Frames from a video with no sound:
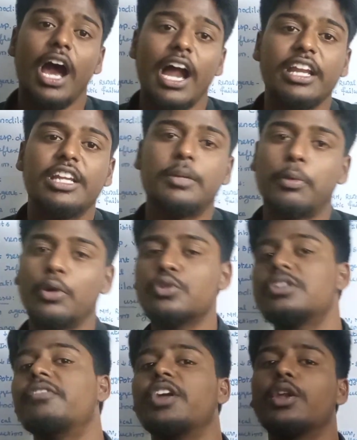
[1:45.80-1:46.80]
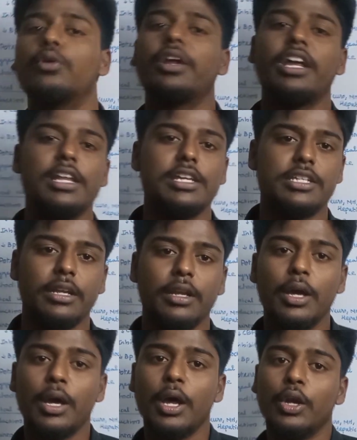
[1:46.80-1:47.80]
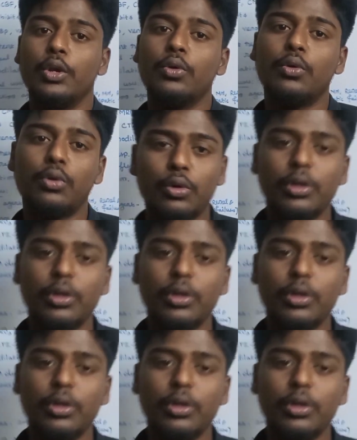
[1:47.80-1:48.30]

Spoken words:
and it produced the venodilation. Due to